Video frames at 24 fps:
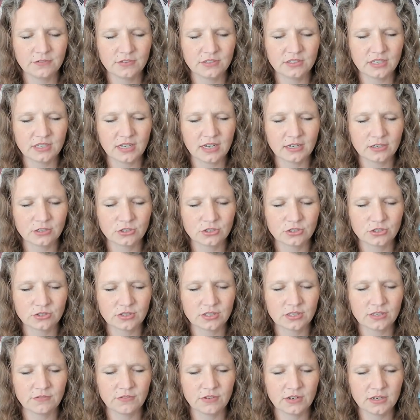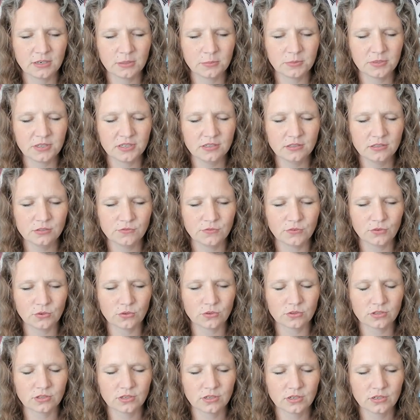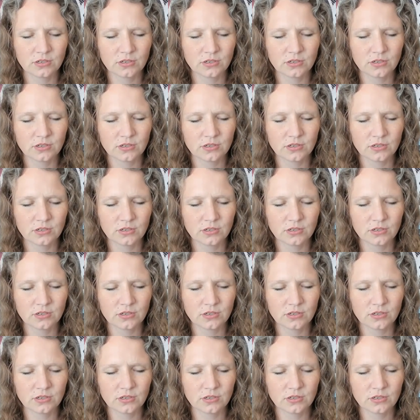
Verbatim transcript: is actually very peaceful.